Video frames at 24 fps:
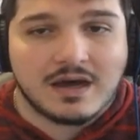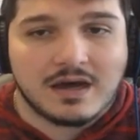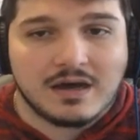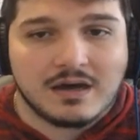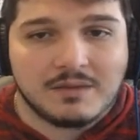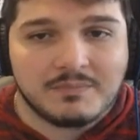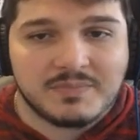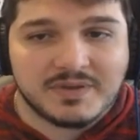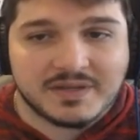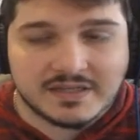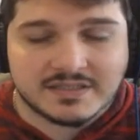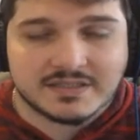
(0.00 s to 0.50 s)

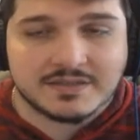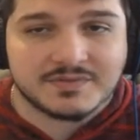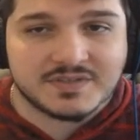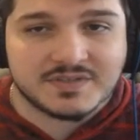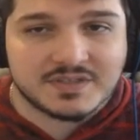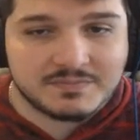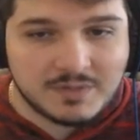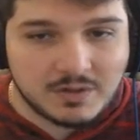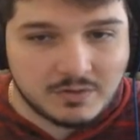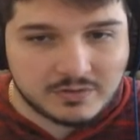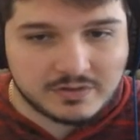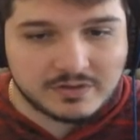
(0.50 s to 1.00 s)
because of
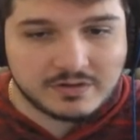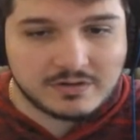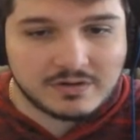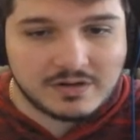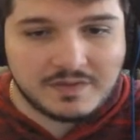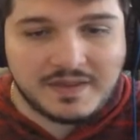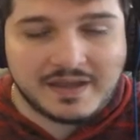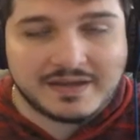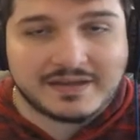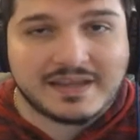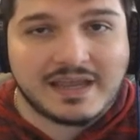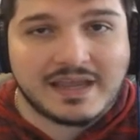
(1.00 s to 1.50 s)
Smoker,
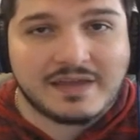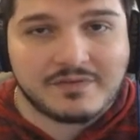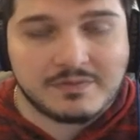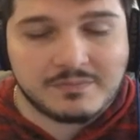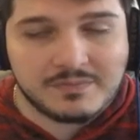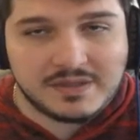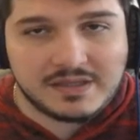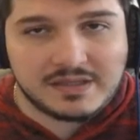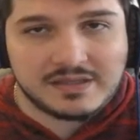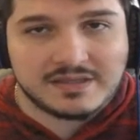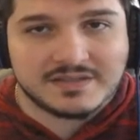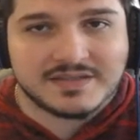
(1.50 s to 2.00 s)
and that gave
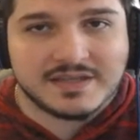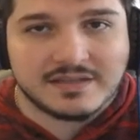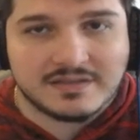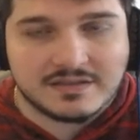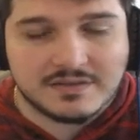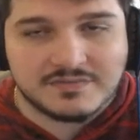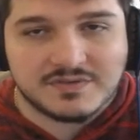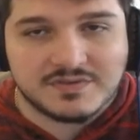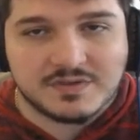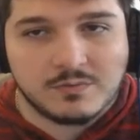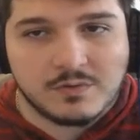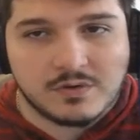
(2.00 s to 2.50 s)
him the
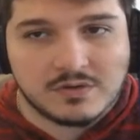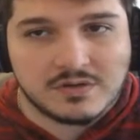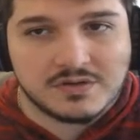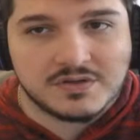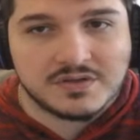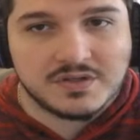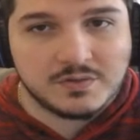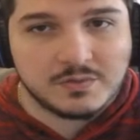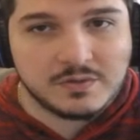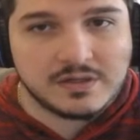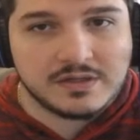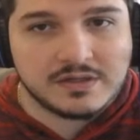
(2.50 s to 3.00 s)
incentive to want to
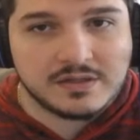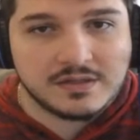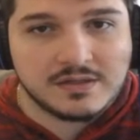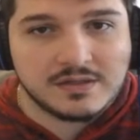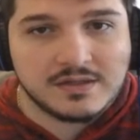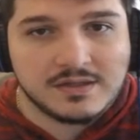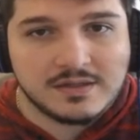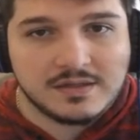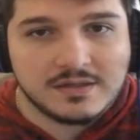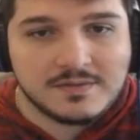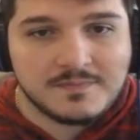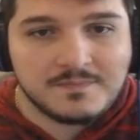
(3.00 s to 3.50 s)
do it,
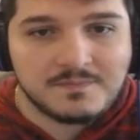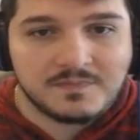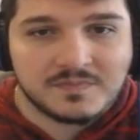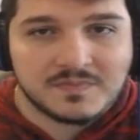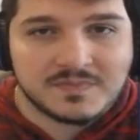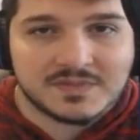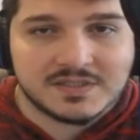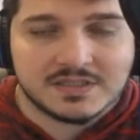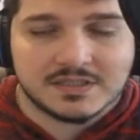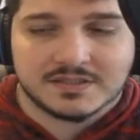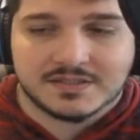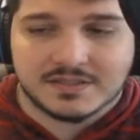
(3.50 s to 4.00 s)

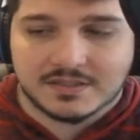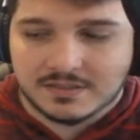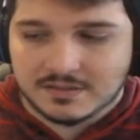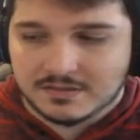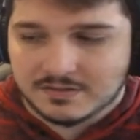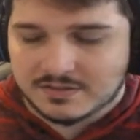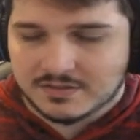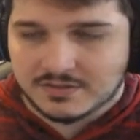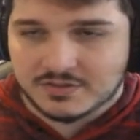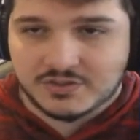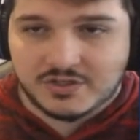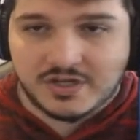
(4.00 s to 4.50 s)

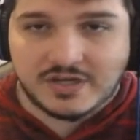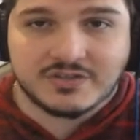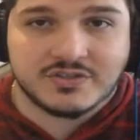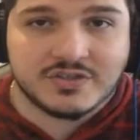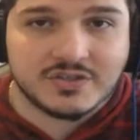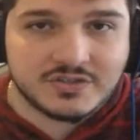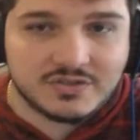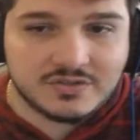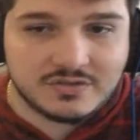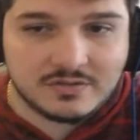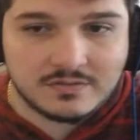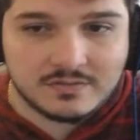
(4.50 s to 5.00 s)
to change
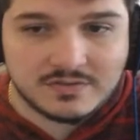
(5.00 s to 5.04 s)
it. So